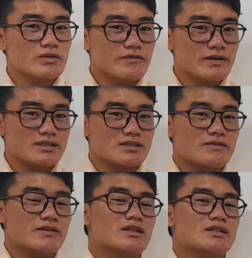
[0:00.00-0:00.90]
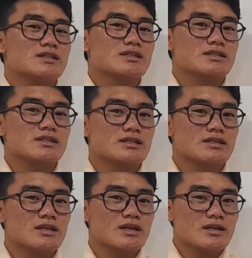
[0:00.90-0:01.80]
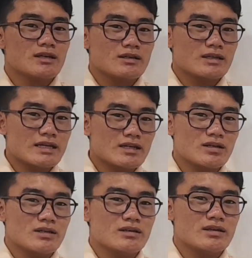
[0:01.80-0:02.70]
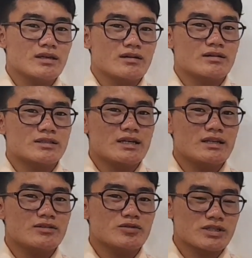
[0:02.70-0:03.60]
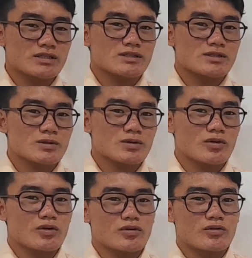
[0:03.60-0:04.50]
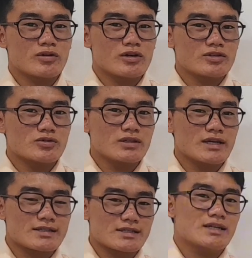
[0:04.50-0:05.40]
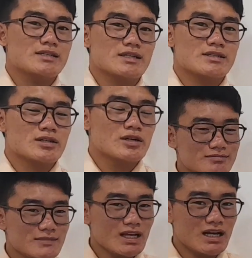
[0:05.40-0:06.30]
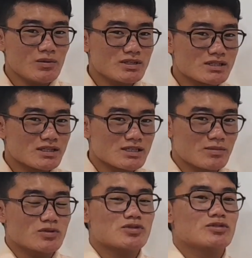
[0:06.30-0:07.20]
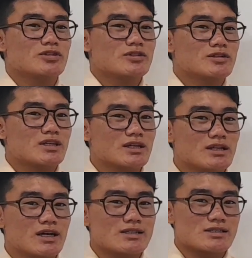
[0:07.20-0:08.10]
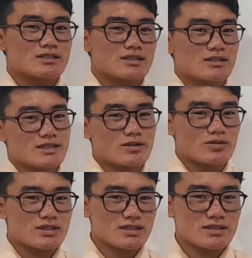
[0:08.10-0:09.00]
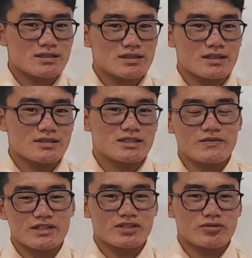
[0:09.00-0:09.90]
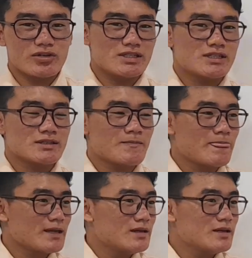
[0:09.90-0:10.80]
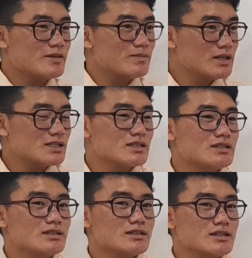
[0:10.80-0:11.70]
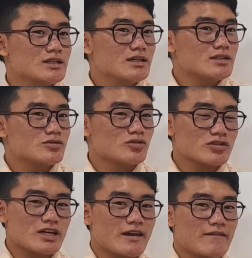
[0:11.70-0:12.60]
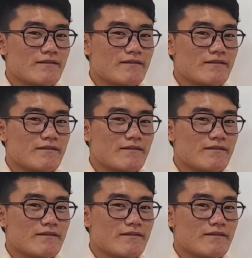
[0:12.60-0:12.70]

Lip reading: will face difficulties in carrying their daily routines or doing exercises. I will discuss about the last diagnosis, that is deficient knowledge. If the patient do not have